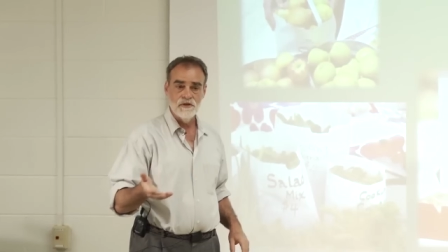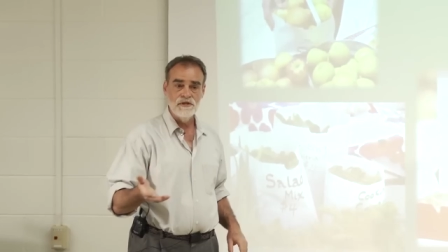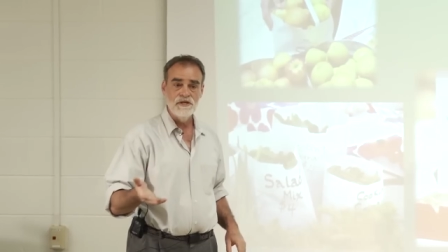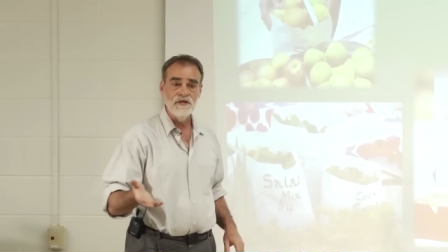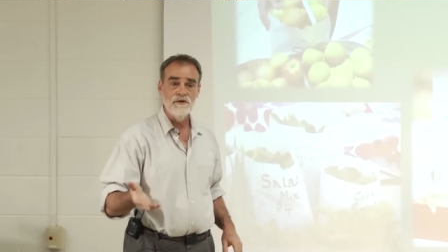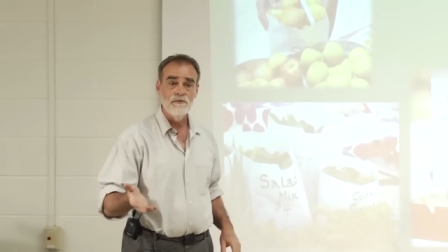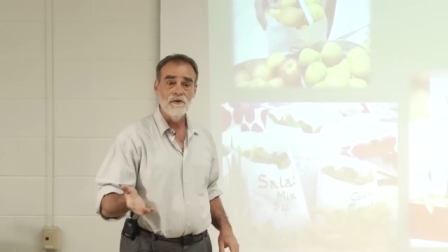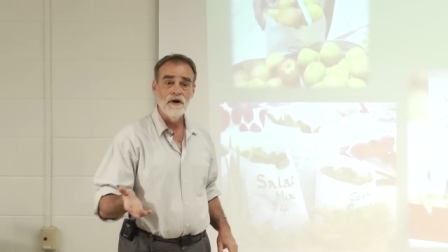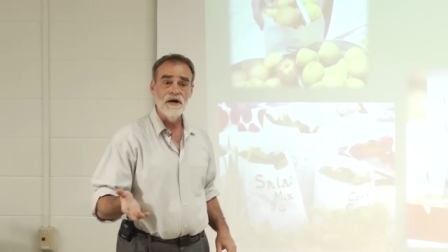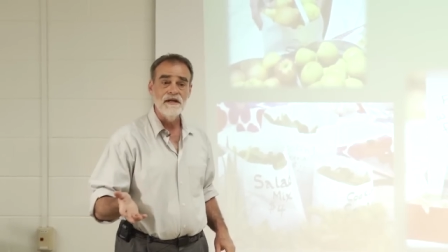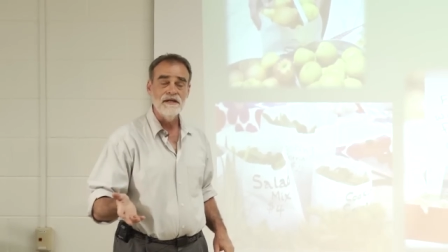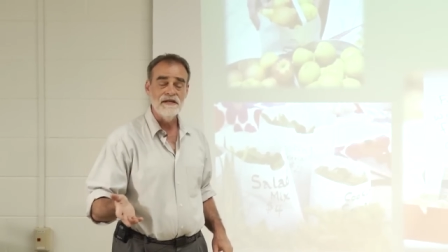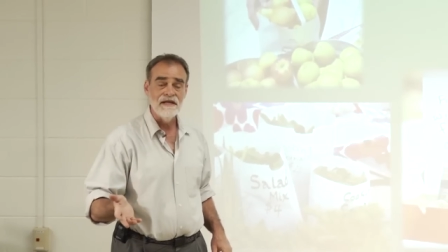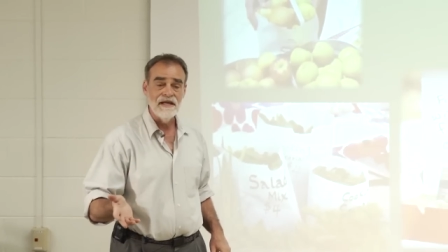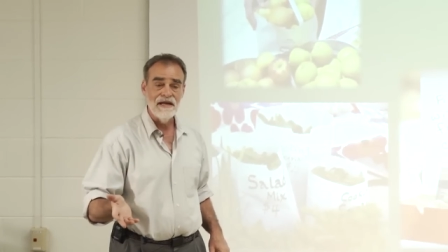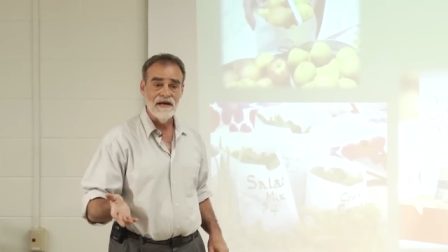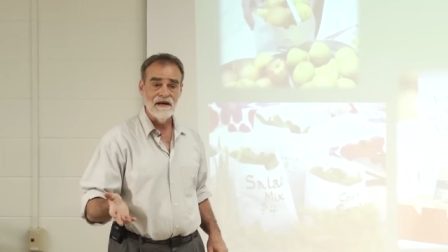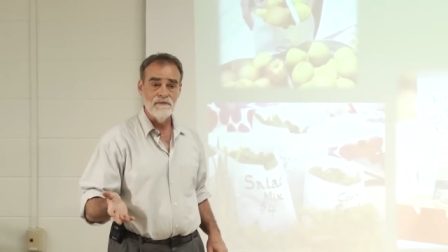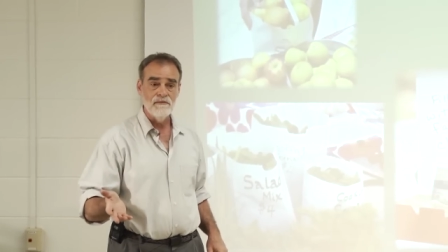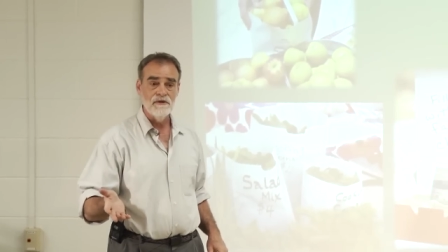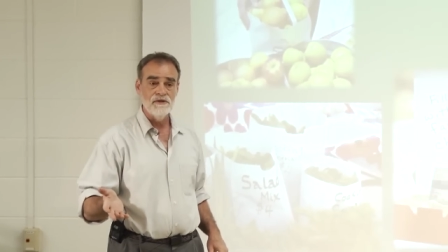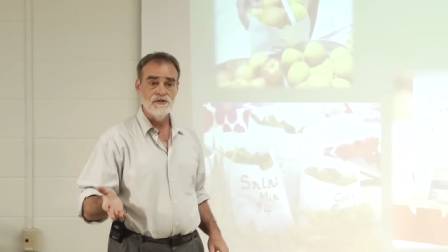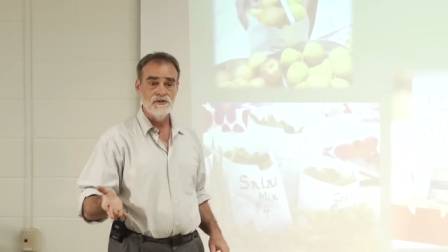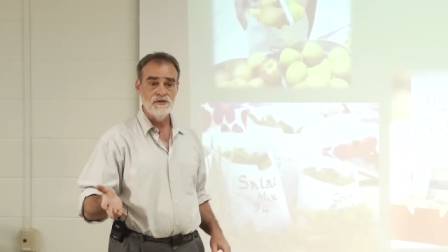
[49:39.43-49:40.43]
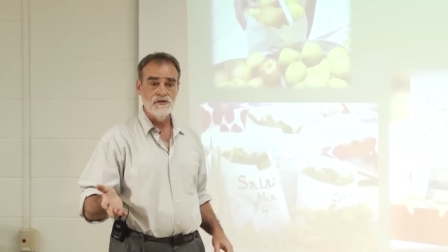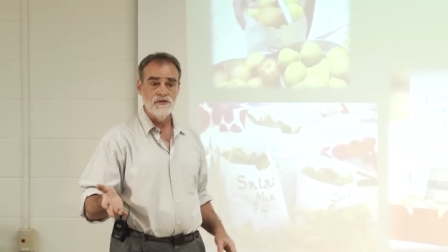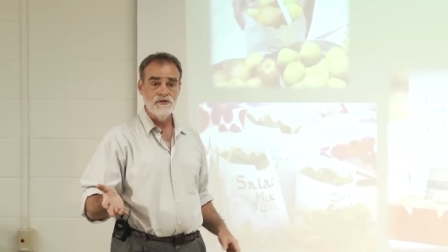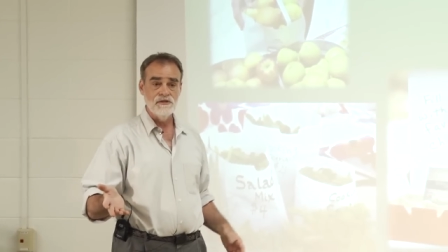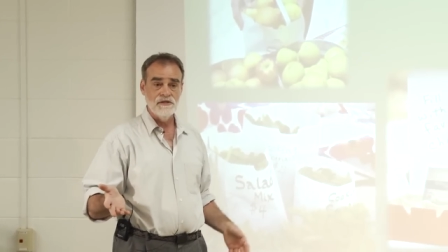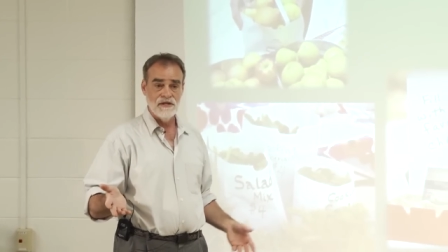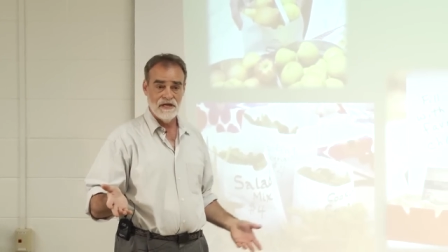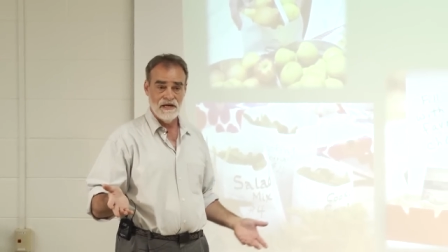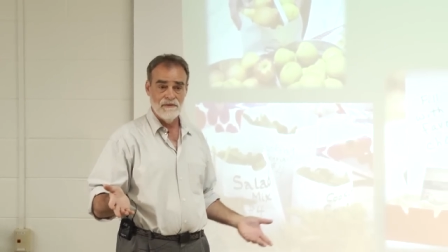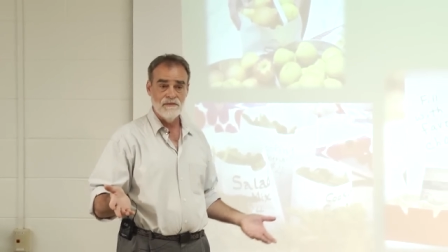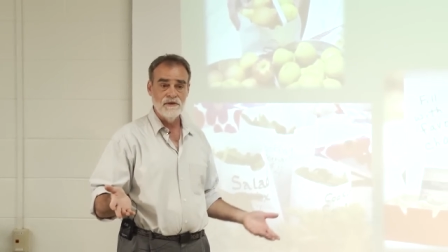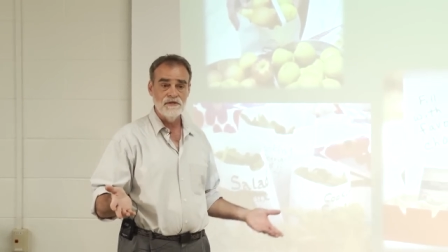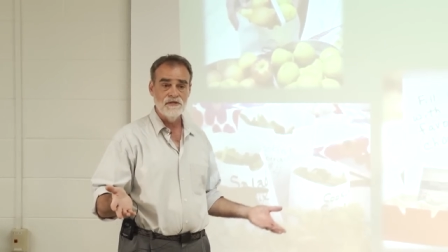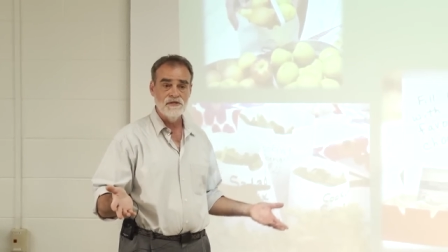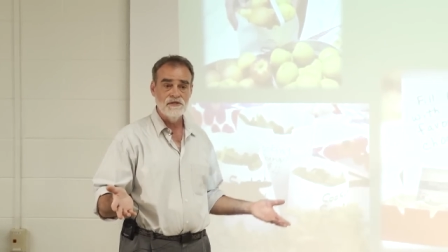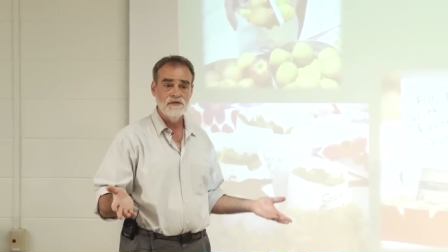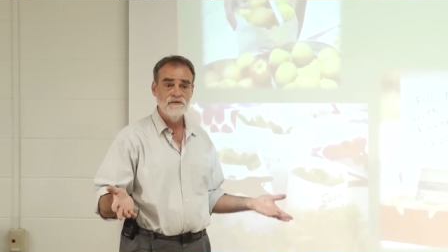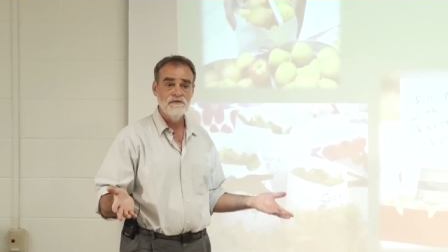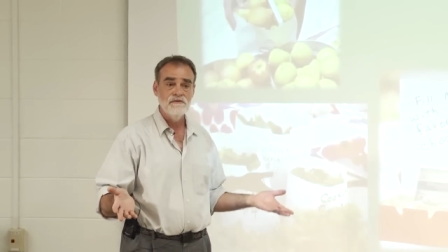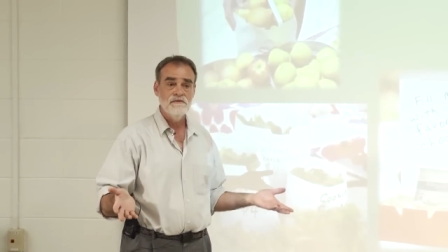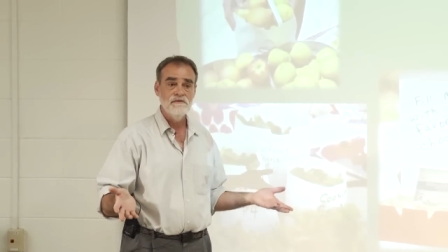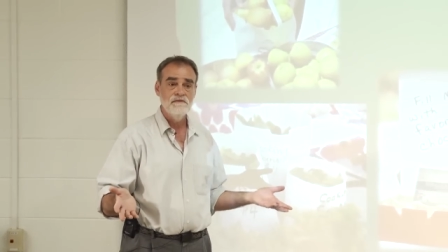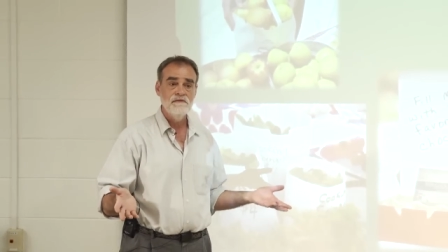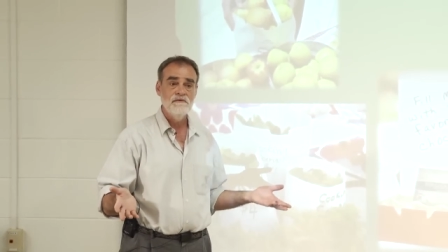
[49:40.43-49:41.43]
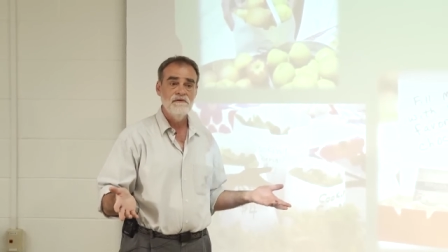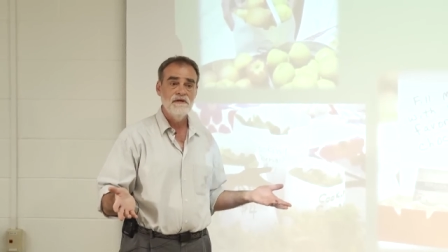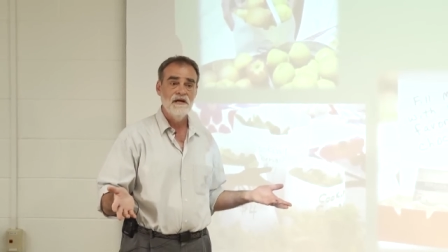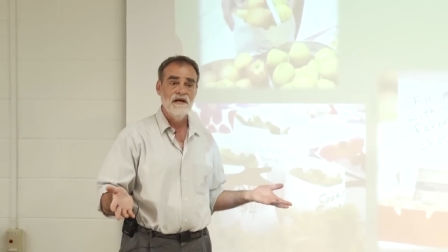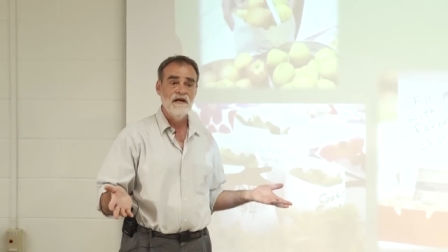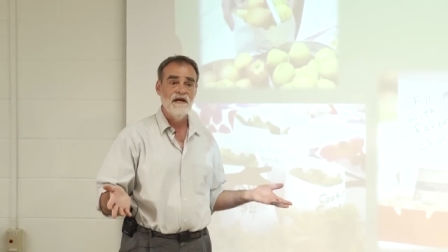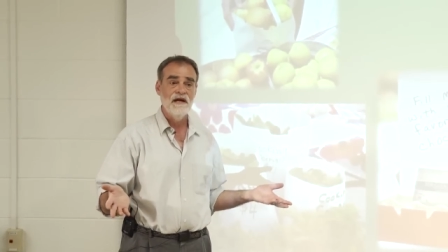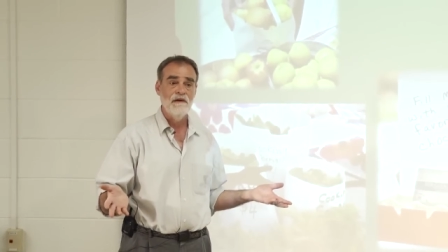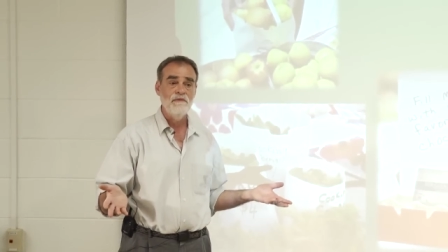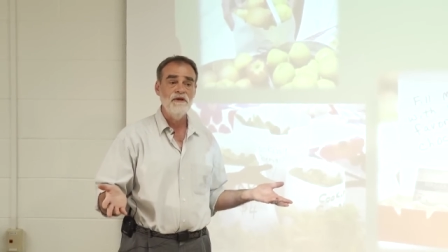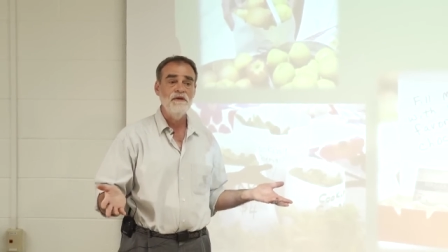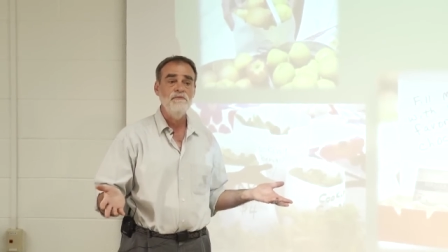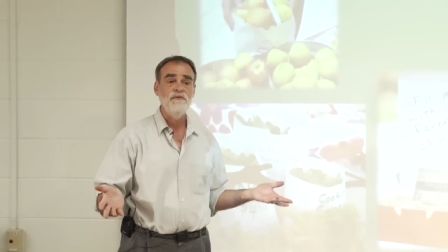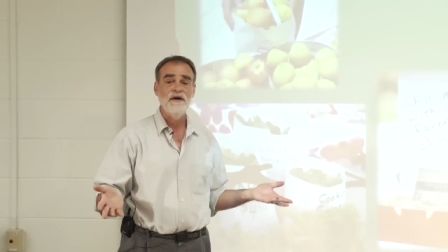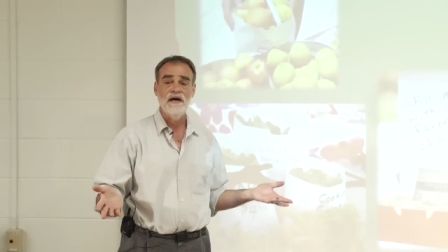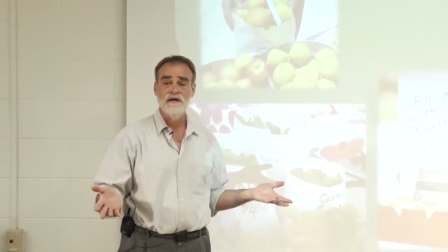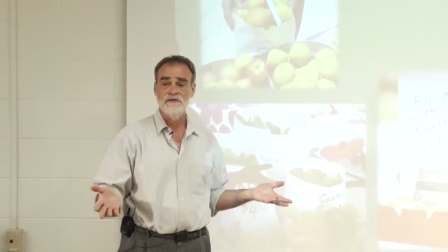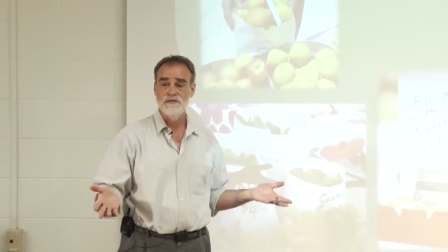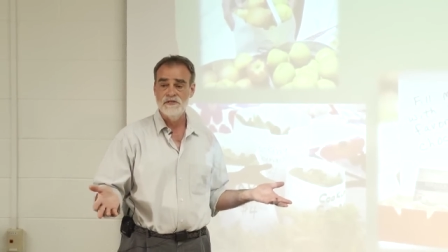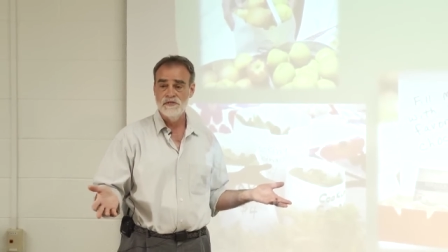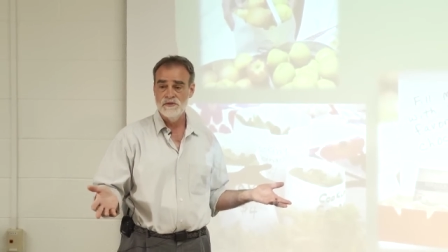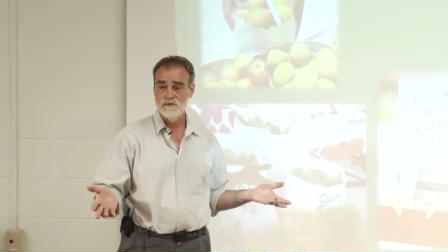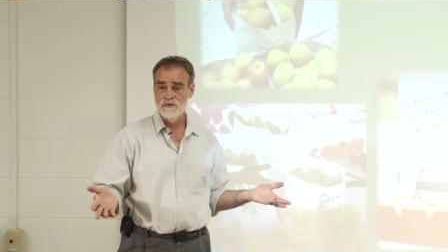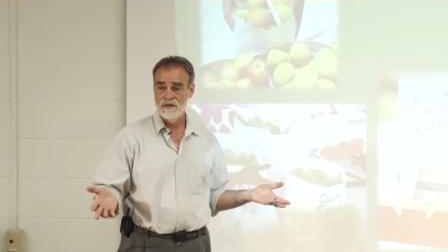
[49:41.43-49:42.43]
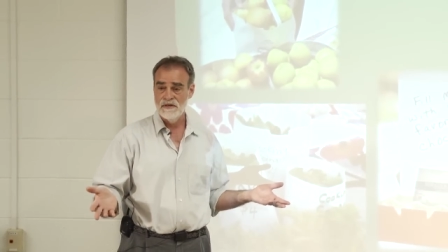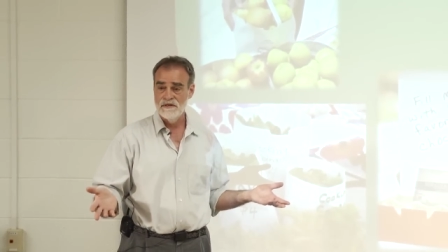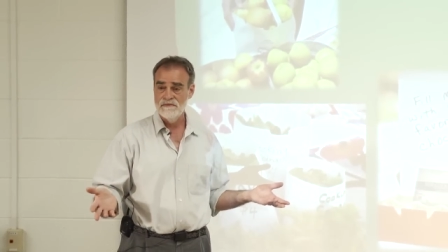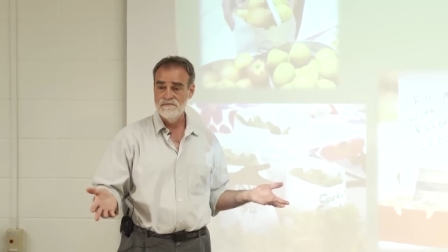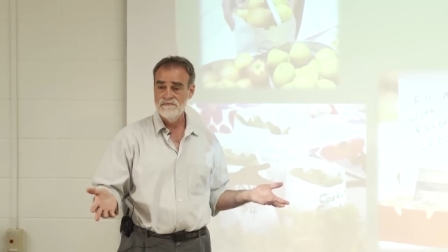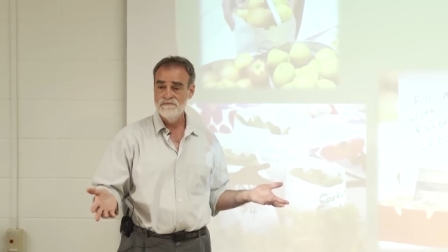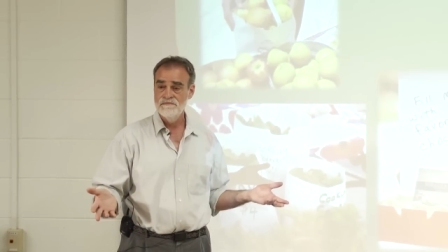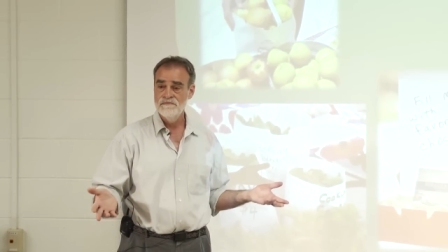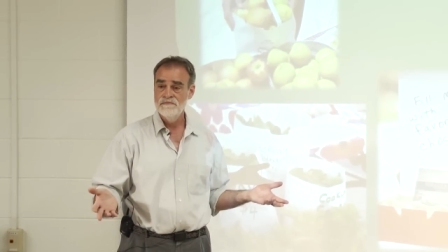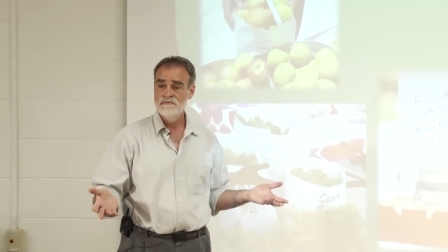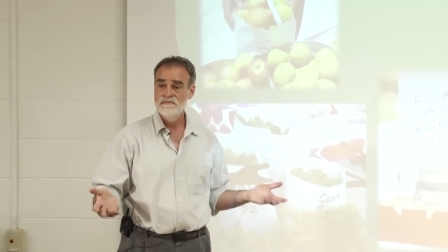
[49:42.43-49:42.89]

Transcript: one do you want, and how much, how much, how many pounds do you want?